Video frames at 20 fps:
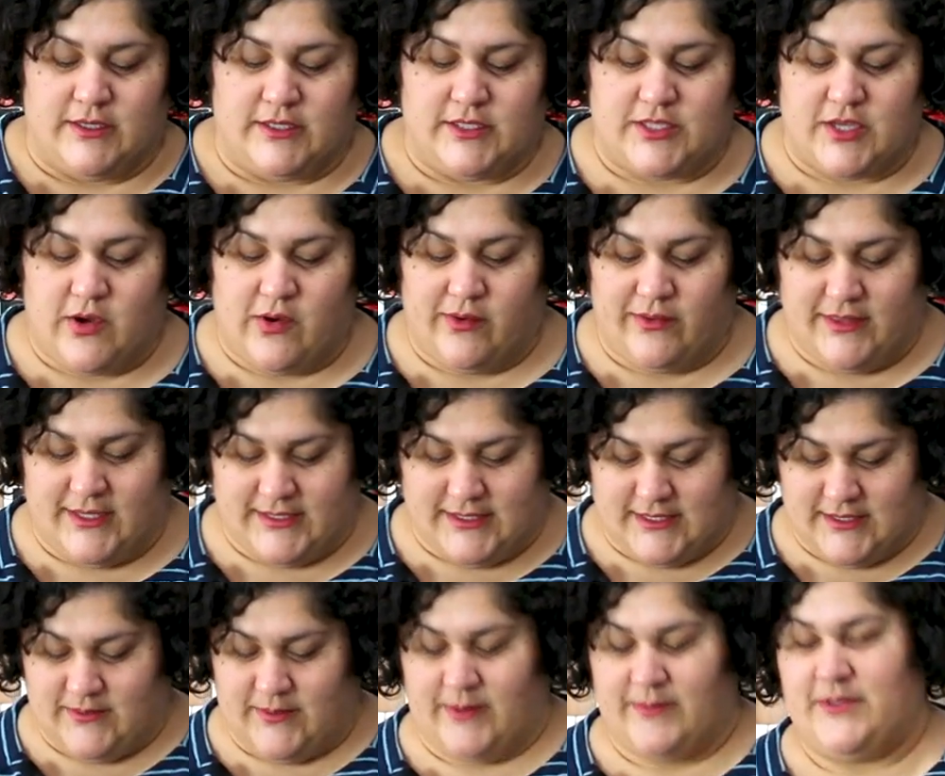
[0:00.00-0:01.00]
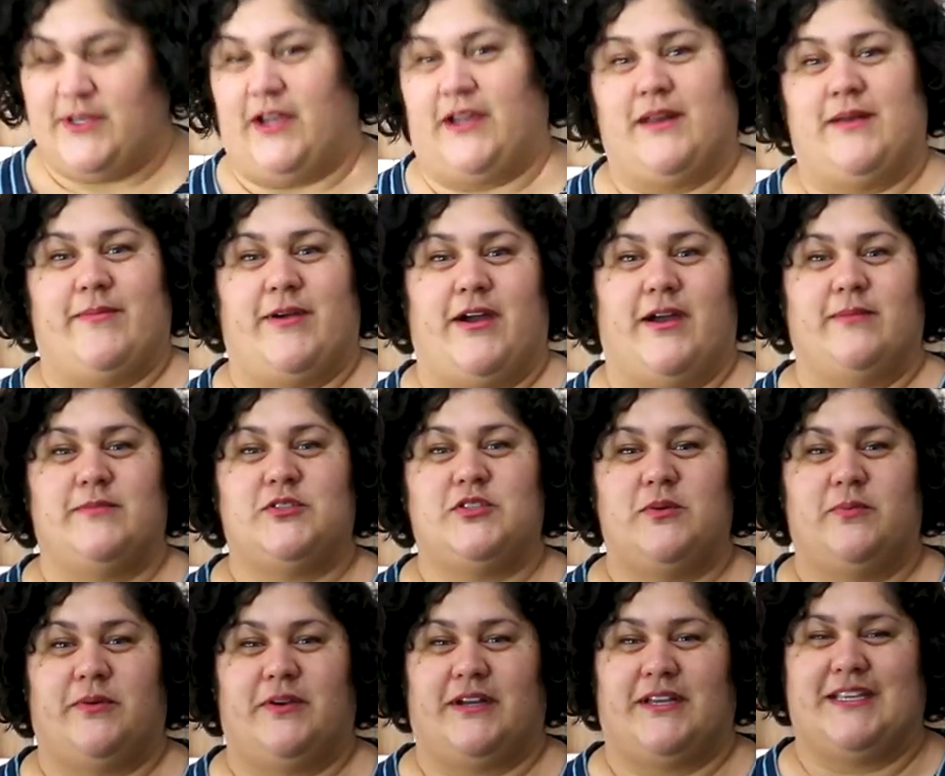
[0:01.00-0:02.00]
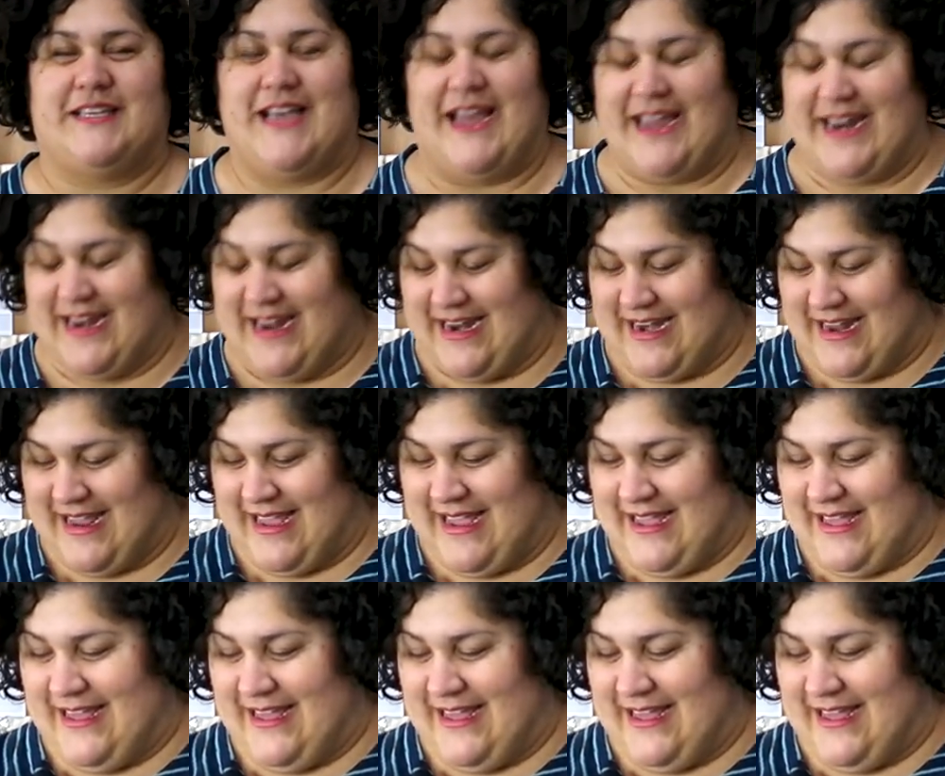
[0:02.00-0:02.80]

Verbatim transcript: So this is what I'm talking about. I'm super excited.